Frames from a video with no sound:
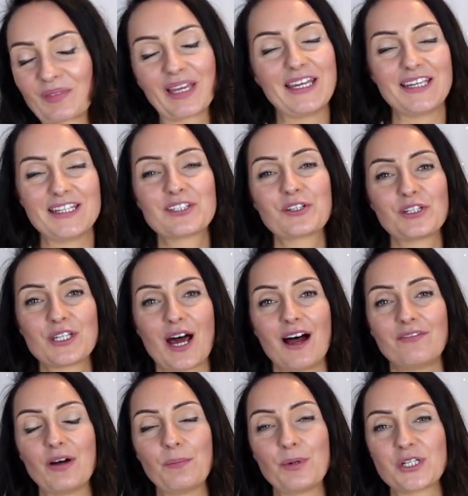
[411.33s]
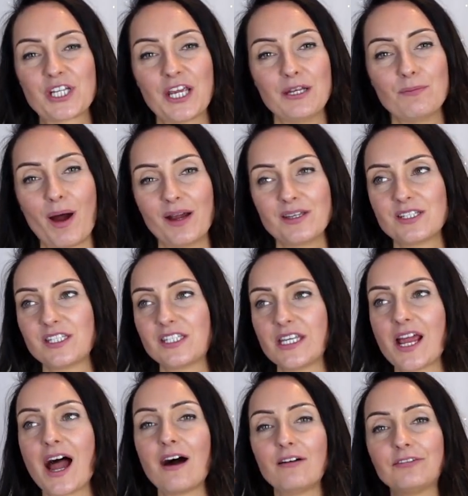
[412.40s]
it is good to have a budget in mind to see
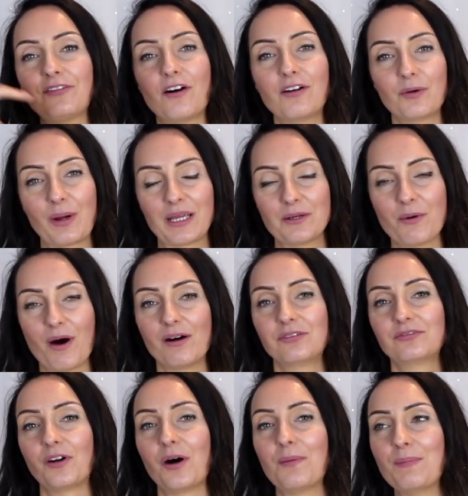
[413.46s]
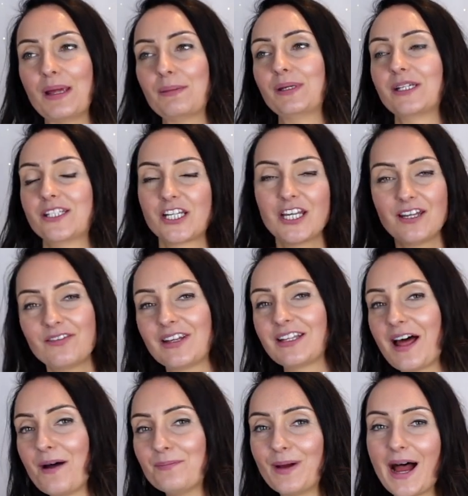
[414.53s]
how far away you are from maybe achieving
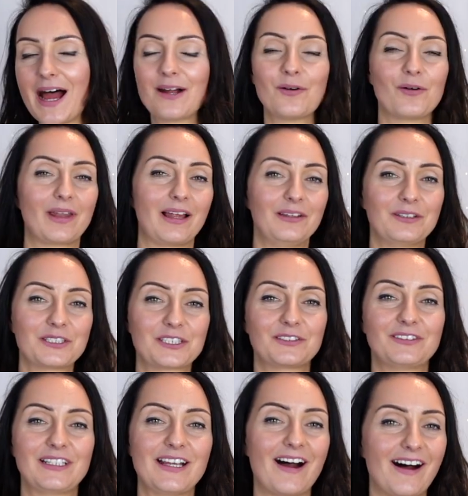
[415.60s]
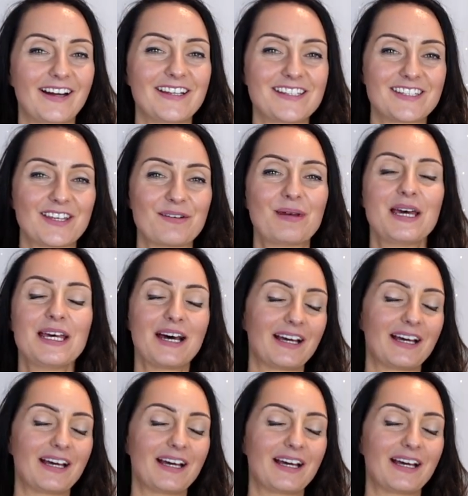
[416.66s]
that bag or that luxury item.